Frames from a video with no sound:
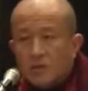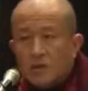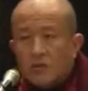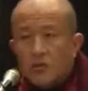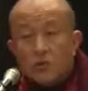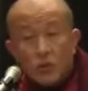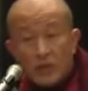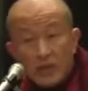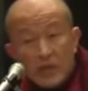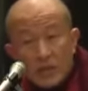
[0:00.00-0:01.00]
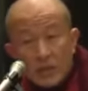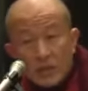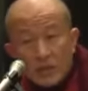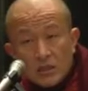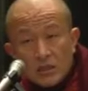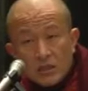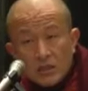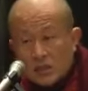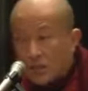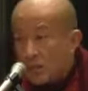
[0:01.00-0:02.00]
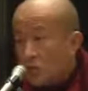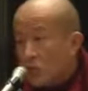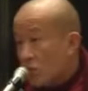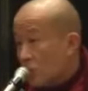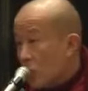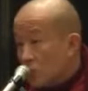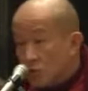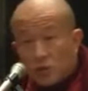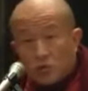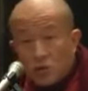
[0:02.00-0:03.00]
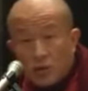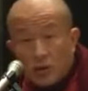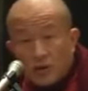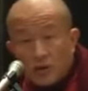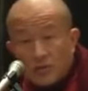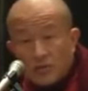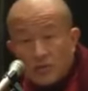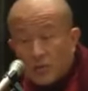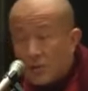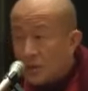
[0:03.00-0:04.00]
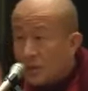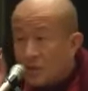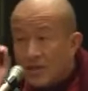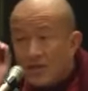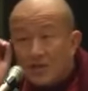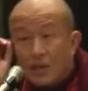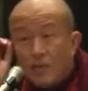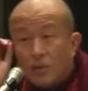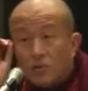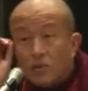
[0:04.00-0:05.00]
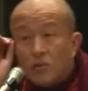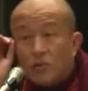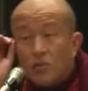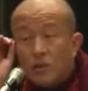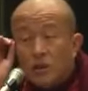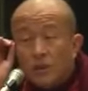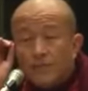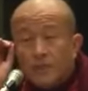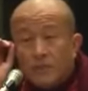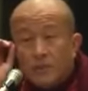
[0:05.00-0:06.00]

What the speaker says: someone who eats, someone who goes to toilet sometimes. That's about the only